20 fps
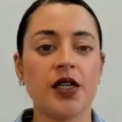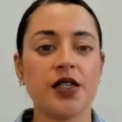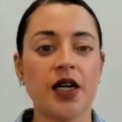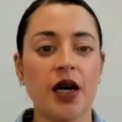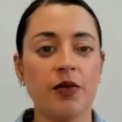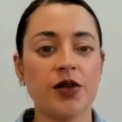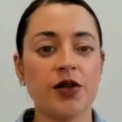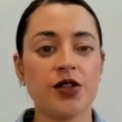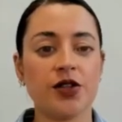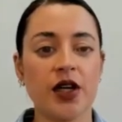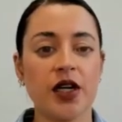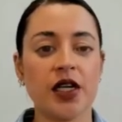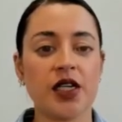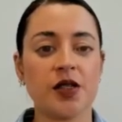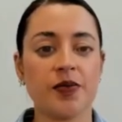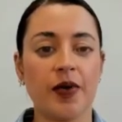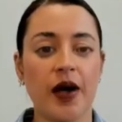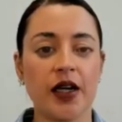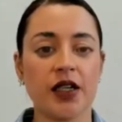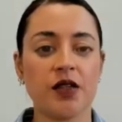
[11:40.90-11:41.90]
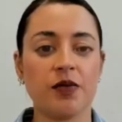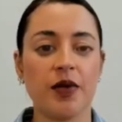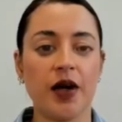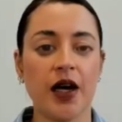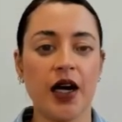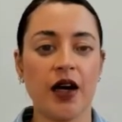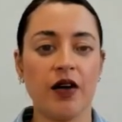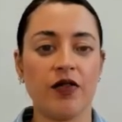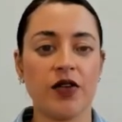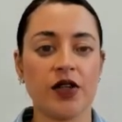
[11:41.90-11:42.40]
Demonstrate expected
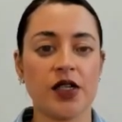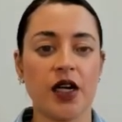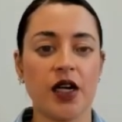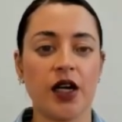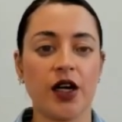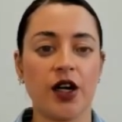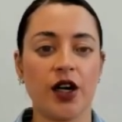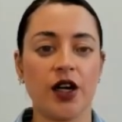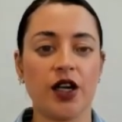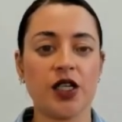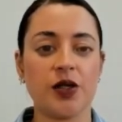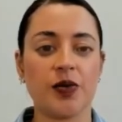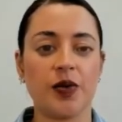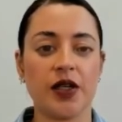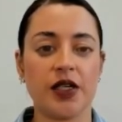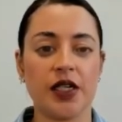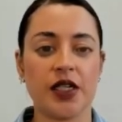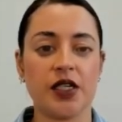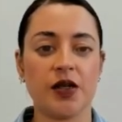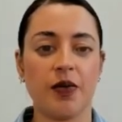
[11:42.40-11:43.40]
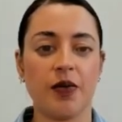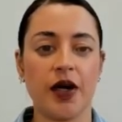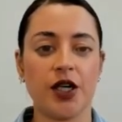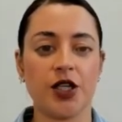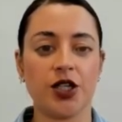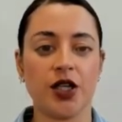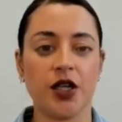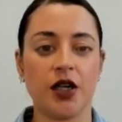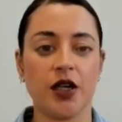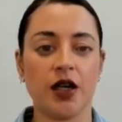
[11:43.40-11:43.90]
behaviours and encourage
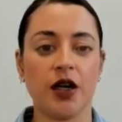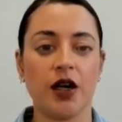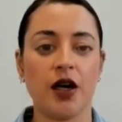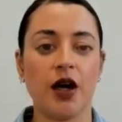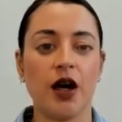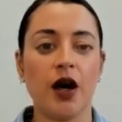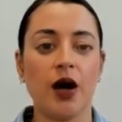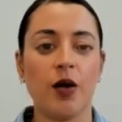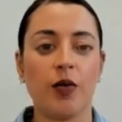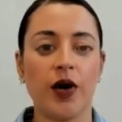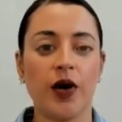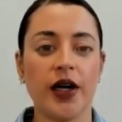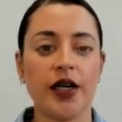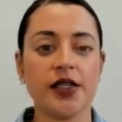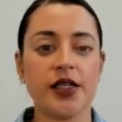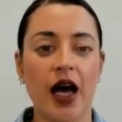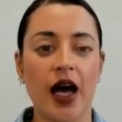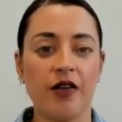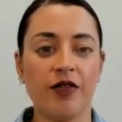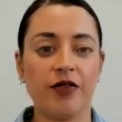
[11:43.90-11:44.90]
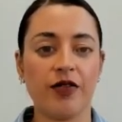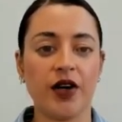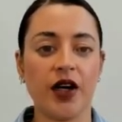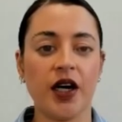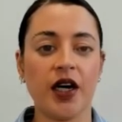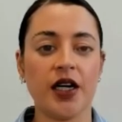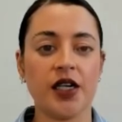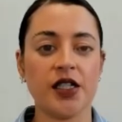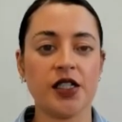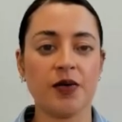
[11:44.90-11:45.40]
participation. Praise effort
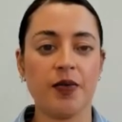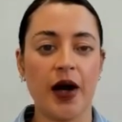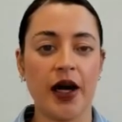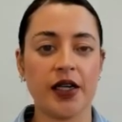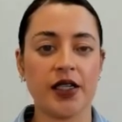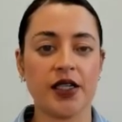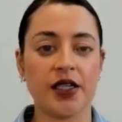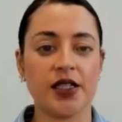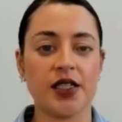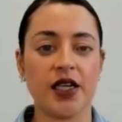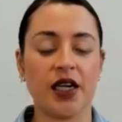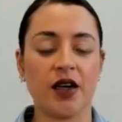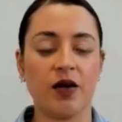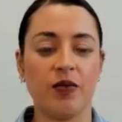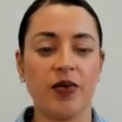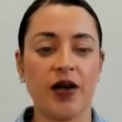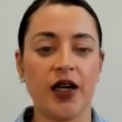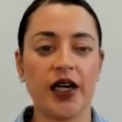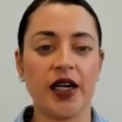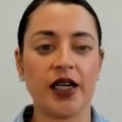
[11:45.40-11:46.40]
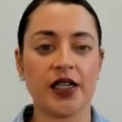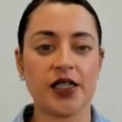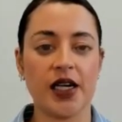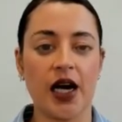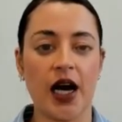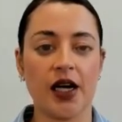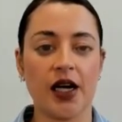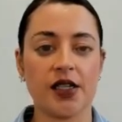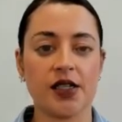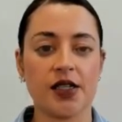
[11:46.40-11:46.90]
and independence in completing
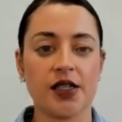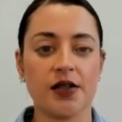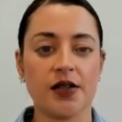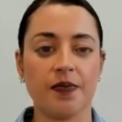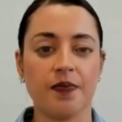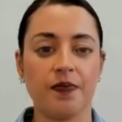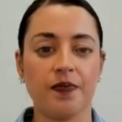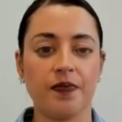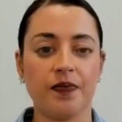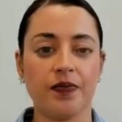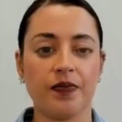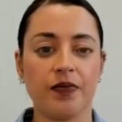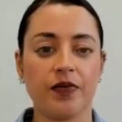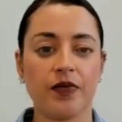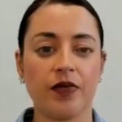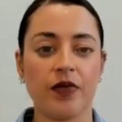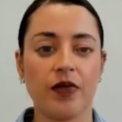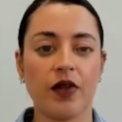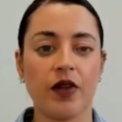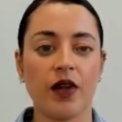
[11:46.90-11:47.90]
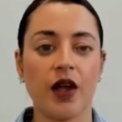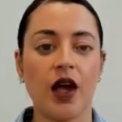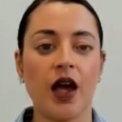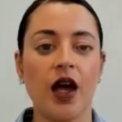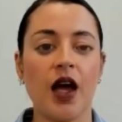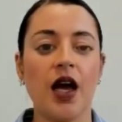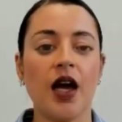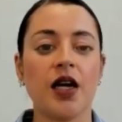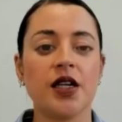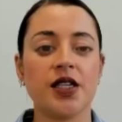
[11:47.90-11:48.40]
tasks.
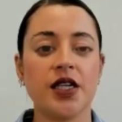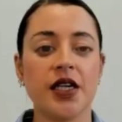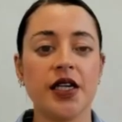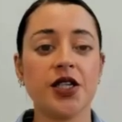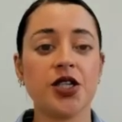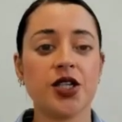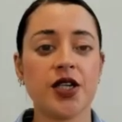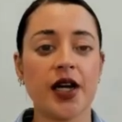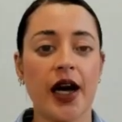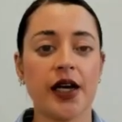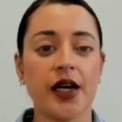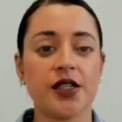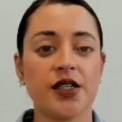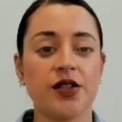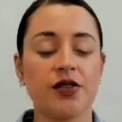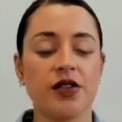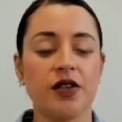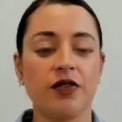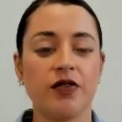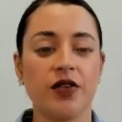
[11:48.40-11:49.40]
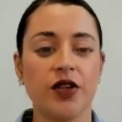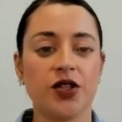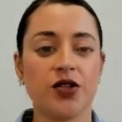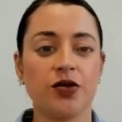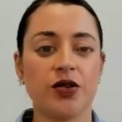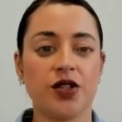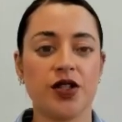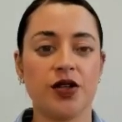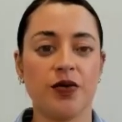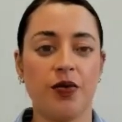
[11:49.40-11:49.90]
Teach tasks using
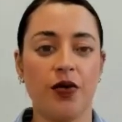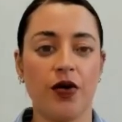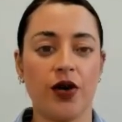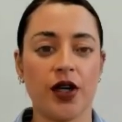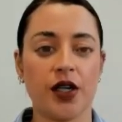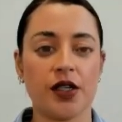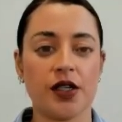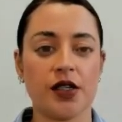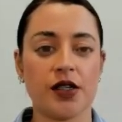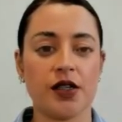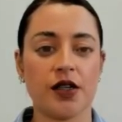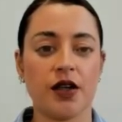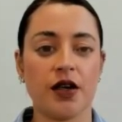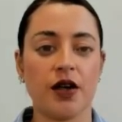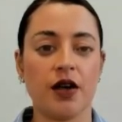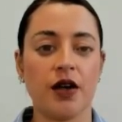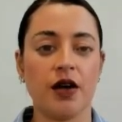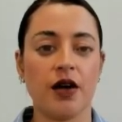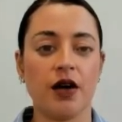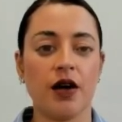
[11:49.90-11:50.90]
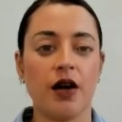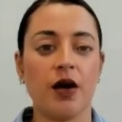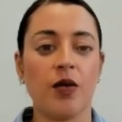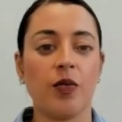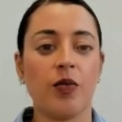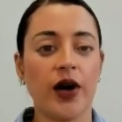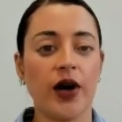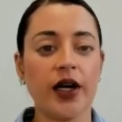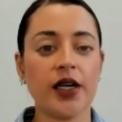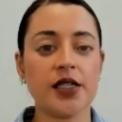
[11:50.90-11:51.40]
visual supports.
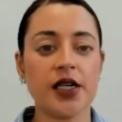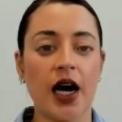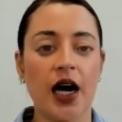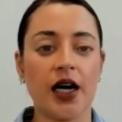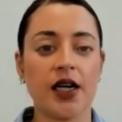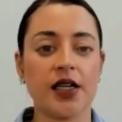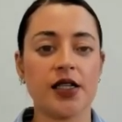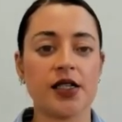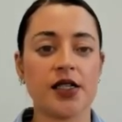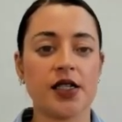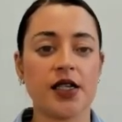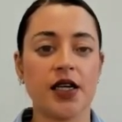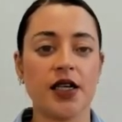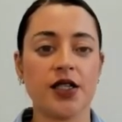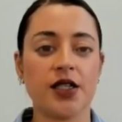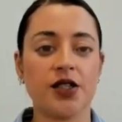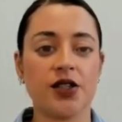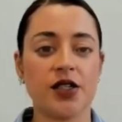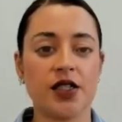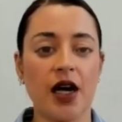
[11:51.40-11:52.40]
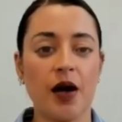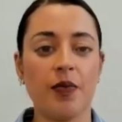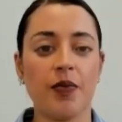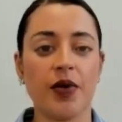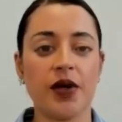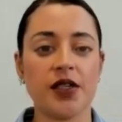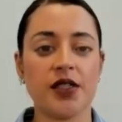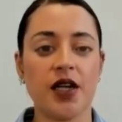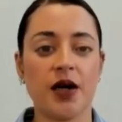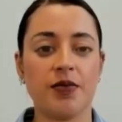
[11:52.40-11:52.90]
Break tasks into
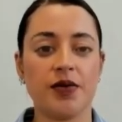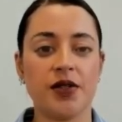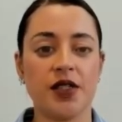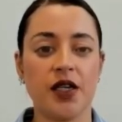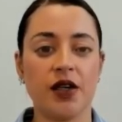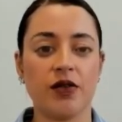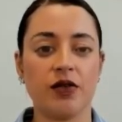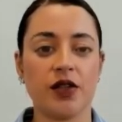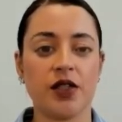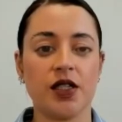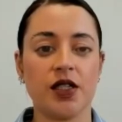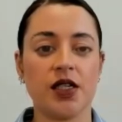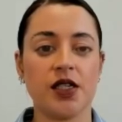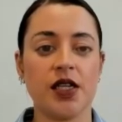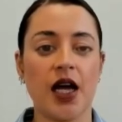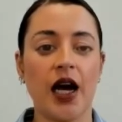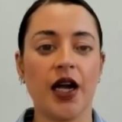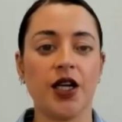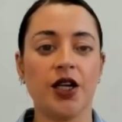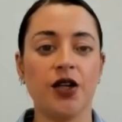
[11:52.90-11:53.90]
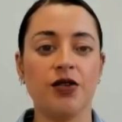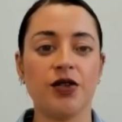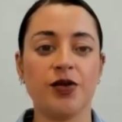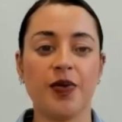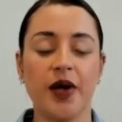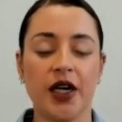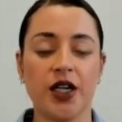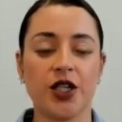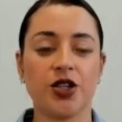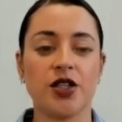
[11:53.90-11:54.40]
step-by-step sequences and use
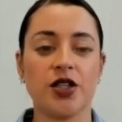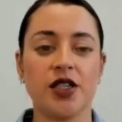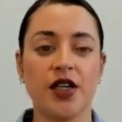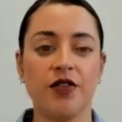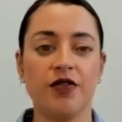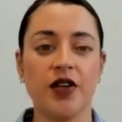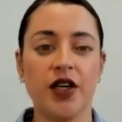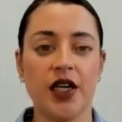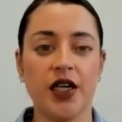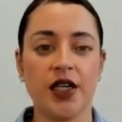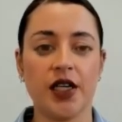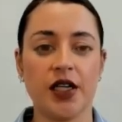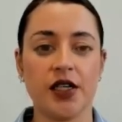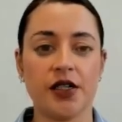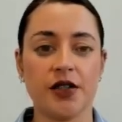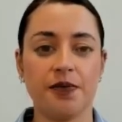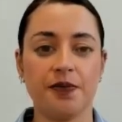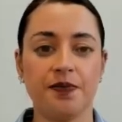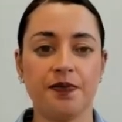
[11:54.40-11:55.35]
pictures if needed.